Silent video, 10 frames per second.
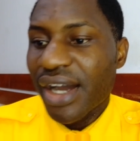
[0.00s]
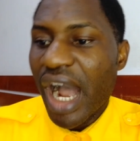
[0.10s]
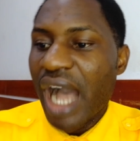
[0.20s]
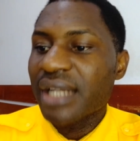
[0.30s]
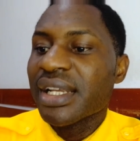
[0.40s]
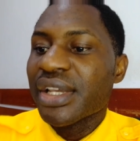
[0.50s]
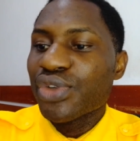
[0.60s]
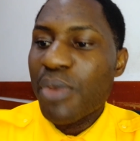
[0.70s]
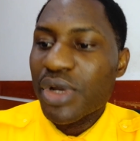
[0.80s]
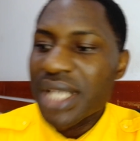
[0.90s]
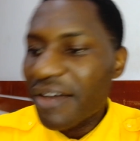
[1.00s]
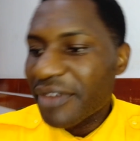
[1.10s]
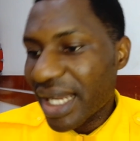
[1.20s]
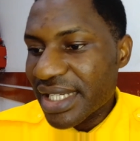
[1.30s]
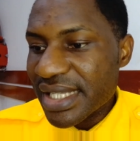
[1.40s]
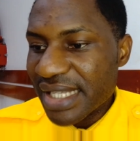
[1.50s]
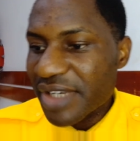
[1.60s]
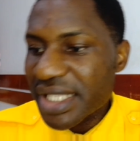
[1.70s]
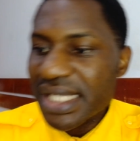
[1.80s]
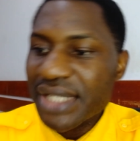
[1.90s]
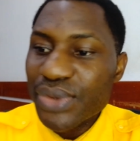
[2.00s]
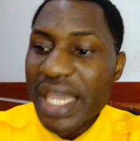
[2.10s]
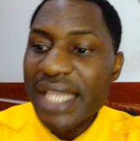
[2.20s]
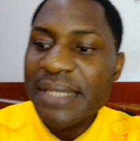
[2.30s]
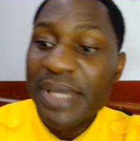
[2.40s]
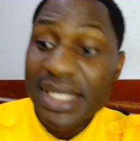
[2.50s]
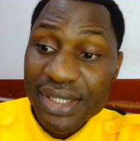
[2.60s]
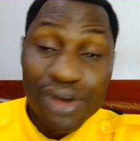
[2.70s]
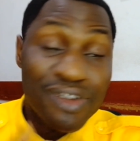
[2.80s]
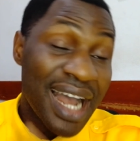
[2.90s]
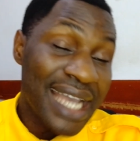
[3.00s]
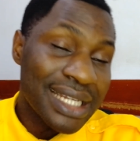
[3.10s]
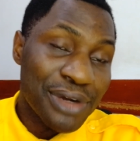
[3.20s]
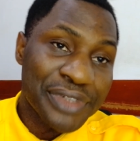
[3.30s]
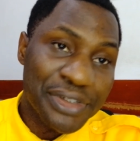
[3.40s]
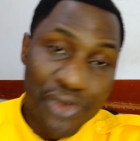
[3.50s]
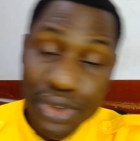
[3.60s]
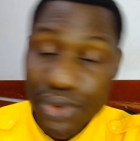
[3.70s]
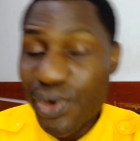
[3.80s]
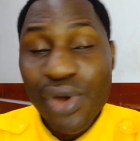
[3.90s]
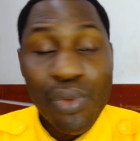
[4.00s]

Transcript: And you must have at least 70 to 80% of height of the photo.